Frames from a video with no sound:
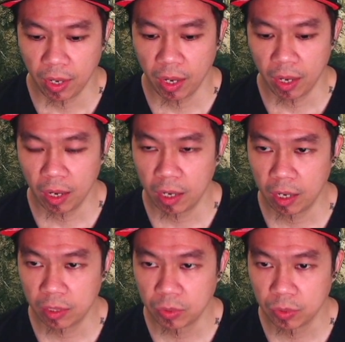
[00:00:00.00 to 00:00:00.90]
And
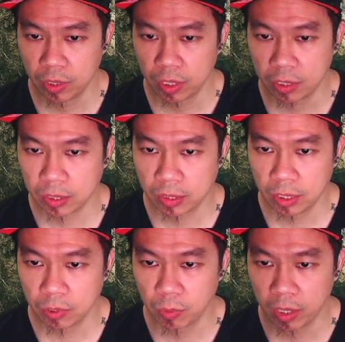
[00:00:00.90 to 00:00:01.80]
as soon as
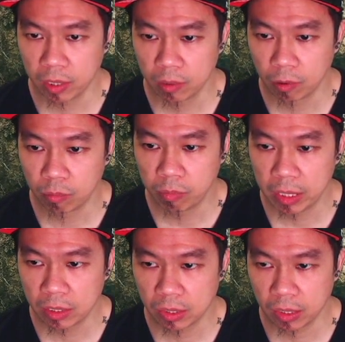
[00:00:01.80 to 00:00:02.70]
this one
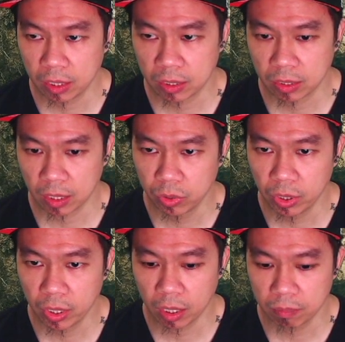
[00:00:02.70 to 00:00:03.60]
completes its
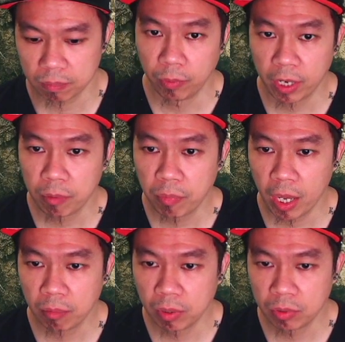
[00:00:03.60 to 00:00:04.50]
booting up, we can be
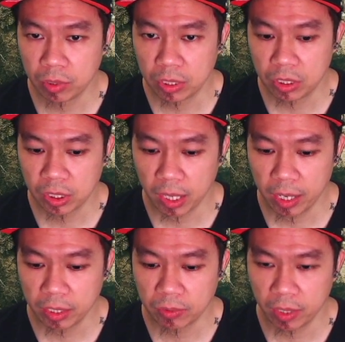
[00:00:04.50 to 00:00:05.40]
able to
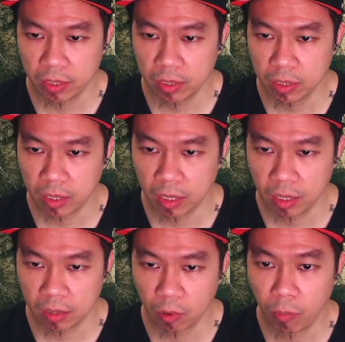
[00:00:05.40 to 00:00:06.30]
initialize already
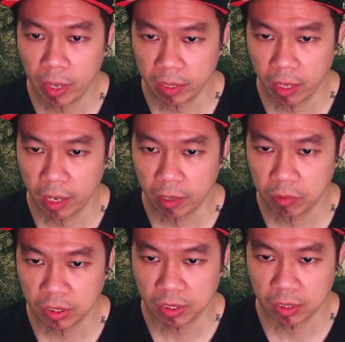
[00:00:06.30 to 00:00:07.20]
the command line,
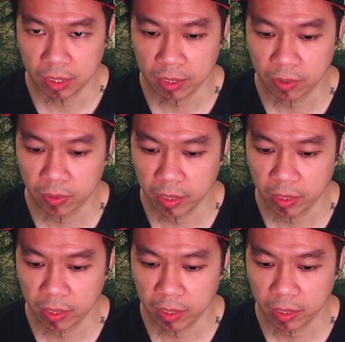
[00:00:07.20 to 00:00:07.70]
which is the docker